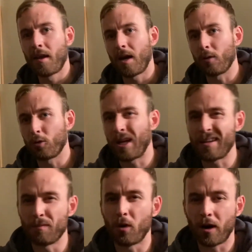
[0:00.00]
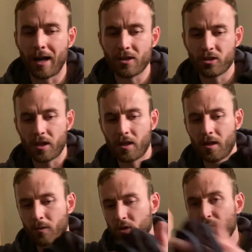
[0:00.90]
I'll do that in the morning, actually.
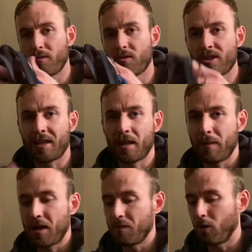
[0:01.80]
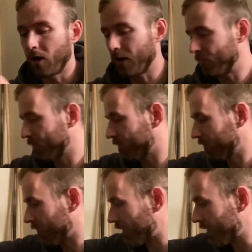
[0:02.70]
I'll just stick them in the morning.
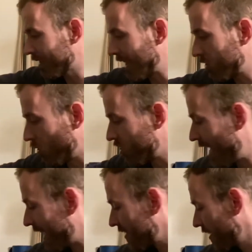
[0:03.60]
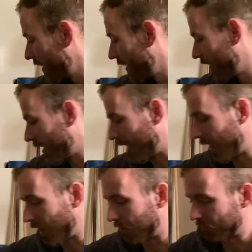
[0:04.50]
It takes 2 secs.
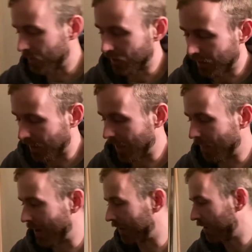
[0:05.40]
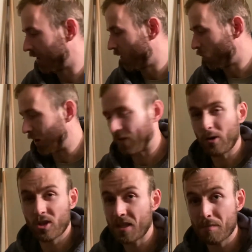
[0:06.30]
And then whatever
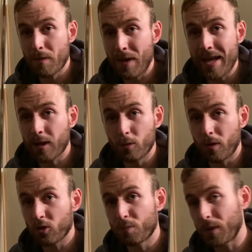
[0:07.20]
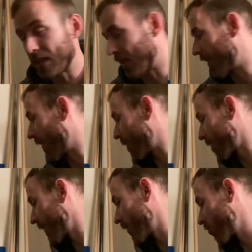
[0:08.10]
else I need in my bag, I'll just place in there.
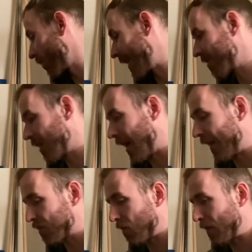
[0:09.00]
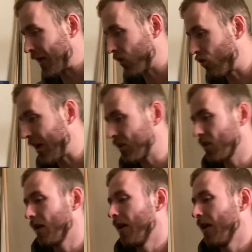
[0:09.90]
So that's my bag of tricks.